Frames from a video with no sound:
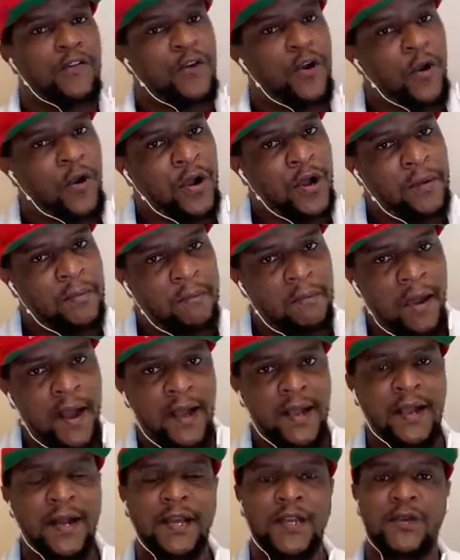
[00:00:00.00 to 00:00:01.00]
On
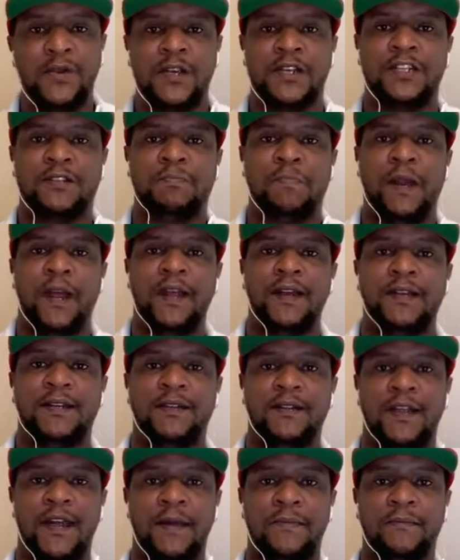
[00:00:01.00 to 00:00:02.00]
Monday, you explain
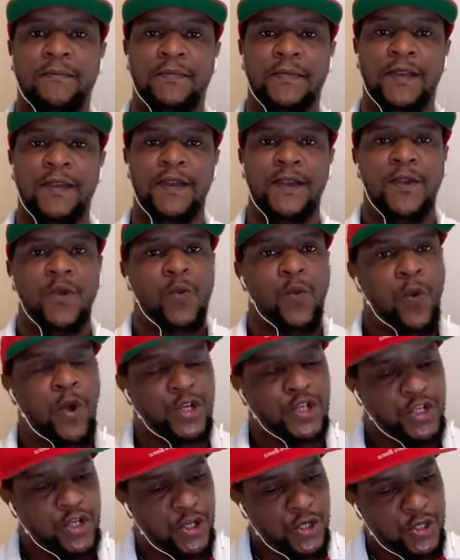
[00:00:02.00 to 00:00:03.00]
to them
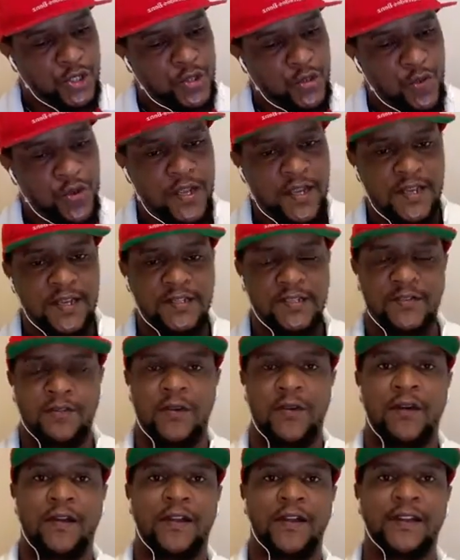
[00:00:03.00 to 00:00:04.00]
what you're doing is
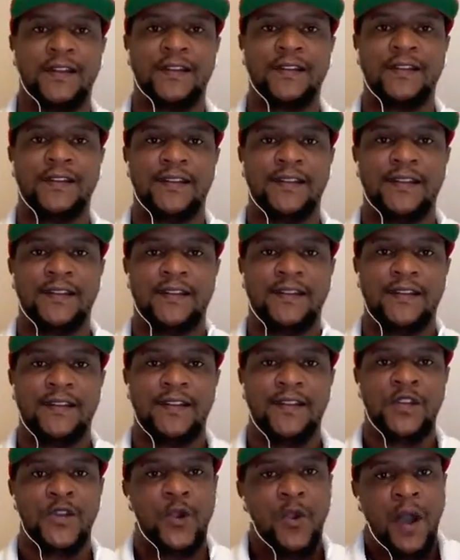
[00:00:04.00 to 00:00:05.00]
wrong.
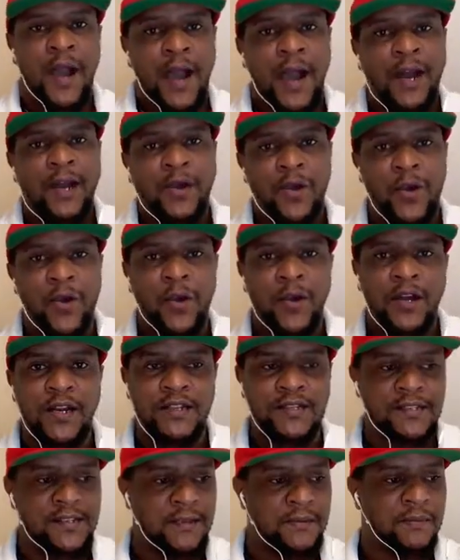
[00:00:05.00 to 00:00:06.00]
Your
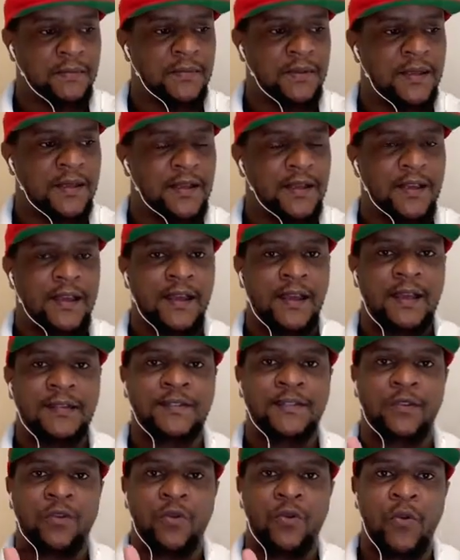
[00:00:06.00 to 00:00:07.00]
alcoholism
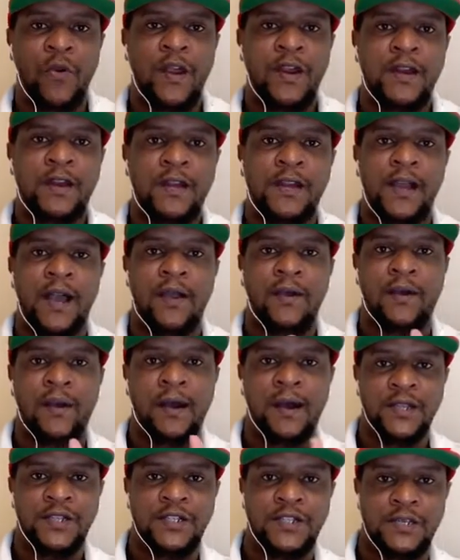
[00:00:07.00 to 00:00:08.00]
is ruining our
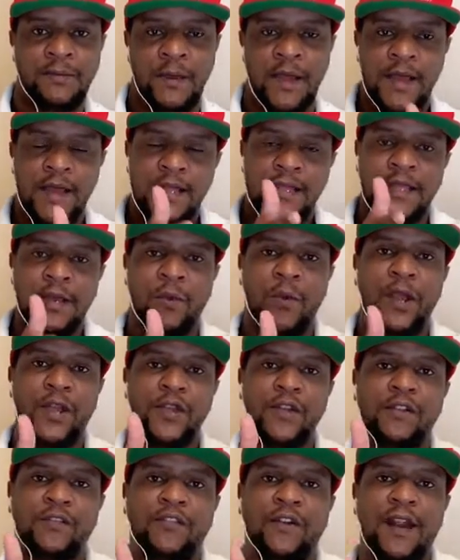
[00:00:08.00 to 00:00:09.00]
relationship. The way
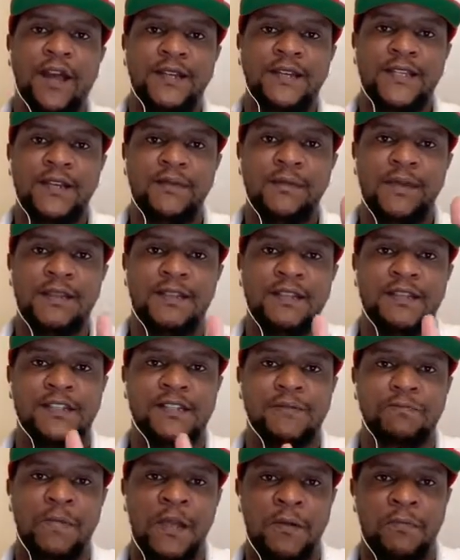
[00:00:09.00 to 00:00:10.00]
you're flirting with
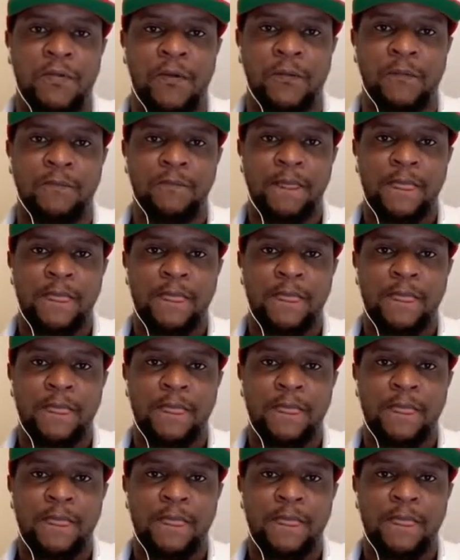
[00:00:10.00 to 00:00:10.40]
these people,